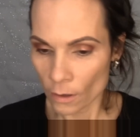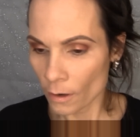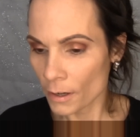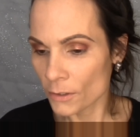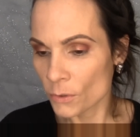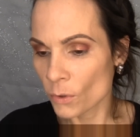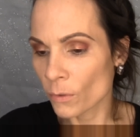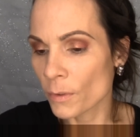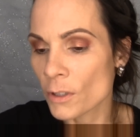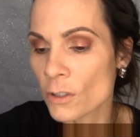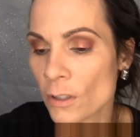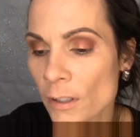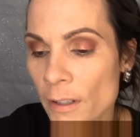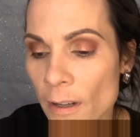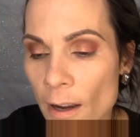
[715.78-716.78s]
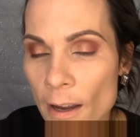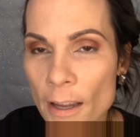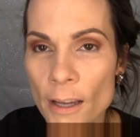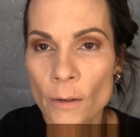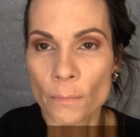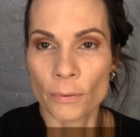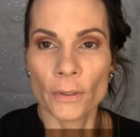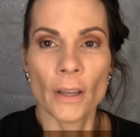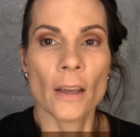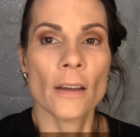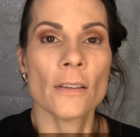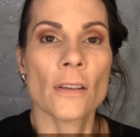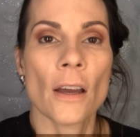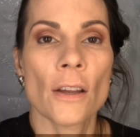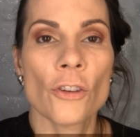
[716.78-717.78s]
Alright, so originally I had
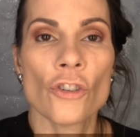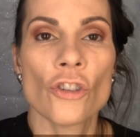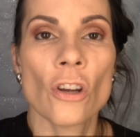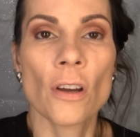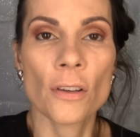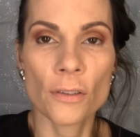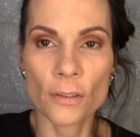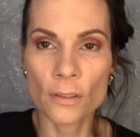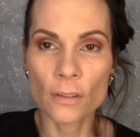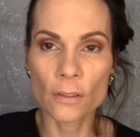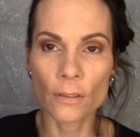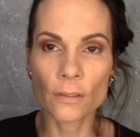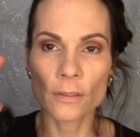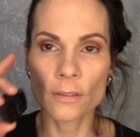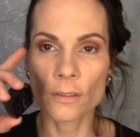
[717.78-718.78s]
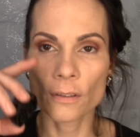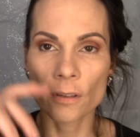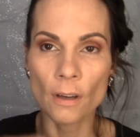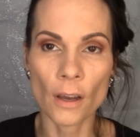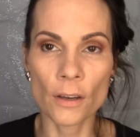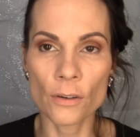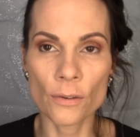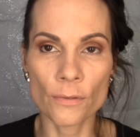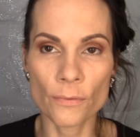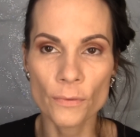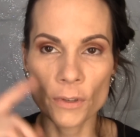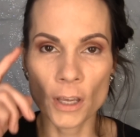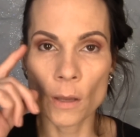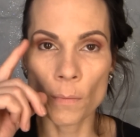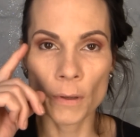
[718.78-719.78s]
planned on just kind of
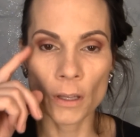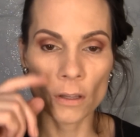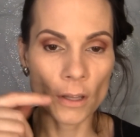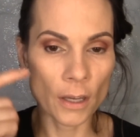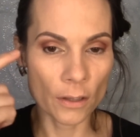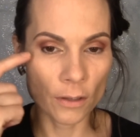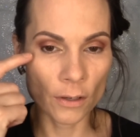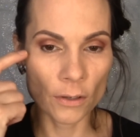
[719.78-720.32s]
keeping it like